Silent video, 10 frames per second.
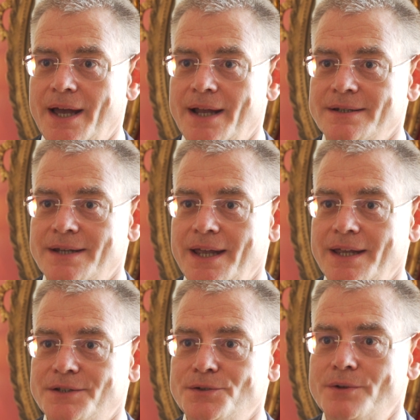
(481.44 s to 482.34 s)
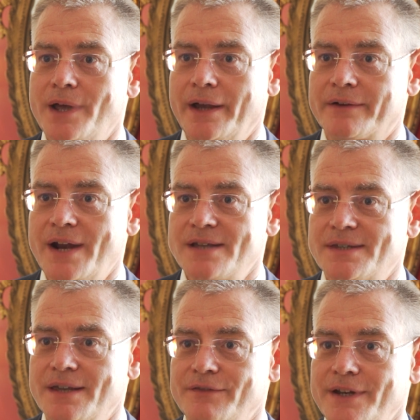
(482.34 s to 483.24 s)
and they took
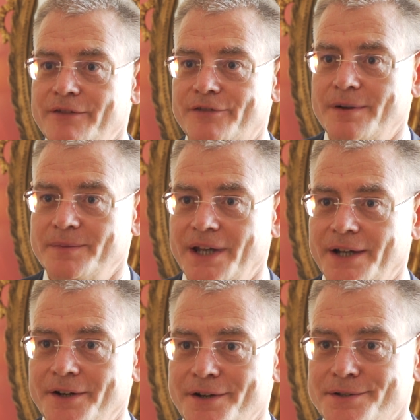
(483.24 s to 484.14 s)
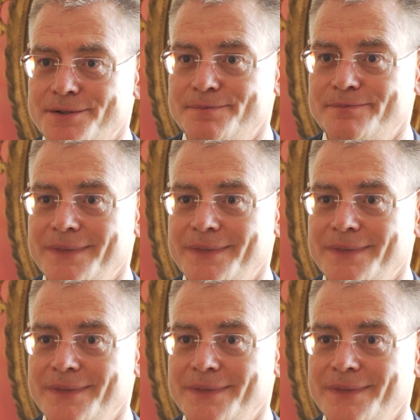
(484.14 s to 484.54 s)
aggressively from the others.